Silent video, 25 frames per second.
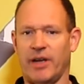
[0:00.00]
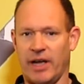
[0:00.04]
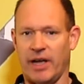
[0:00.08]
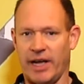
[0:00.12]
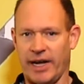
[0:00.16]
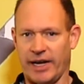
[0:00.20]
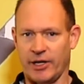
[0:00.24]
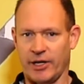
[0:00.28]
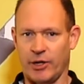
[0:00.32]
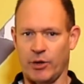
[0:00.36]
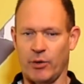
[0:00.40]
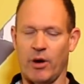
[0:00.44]
I
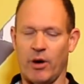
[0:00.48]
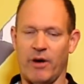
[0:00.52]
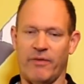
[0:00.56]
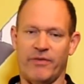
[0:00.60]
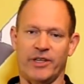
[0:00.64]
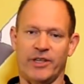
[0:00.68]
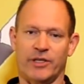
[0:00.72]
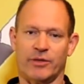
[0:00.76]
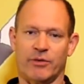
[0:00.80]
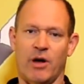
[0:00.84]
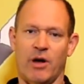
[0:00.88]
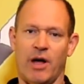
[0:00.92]
can do off
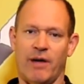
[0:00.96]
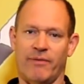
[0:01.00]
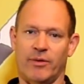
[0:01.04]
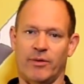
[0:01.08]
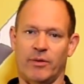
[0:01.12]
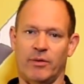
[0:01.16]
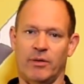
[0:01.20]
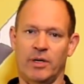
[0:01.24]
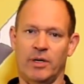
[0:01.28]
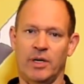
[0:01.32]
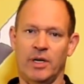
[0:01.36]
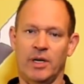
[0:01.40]
this rifle.
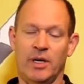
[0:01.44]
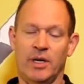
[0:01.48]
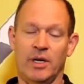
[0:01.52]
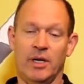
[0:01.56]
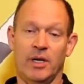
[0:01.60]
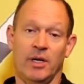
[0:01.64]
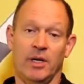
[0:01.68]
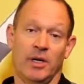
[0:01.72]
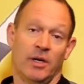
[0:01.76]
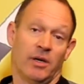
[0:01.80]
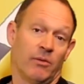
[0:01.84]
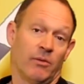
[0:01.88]

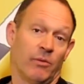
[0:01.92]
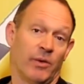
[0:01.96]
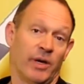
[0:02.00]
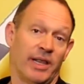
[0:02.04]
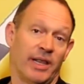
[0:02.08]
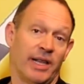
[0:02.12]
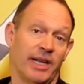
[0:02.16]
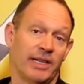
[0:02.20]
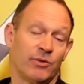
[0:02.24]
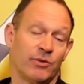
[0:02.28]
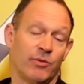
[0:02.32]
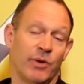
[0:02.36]
Whether
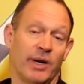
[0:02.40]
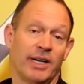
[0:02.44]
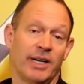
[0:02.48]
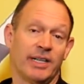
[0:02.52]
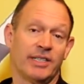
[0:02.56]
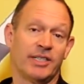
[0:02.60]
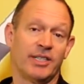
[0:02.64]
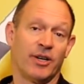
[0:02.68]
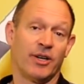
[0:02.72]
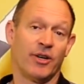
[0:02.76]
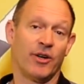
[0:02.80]
that's realistic or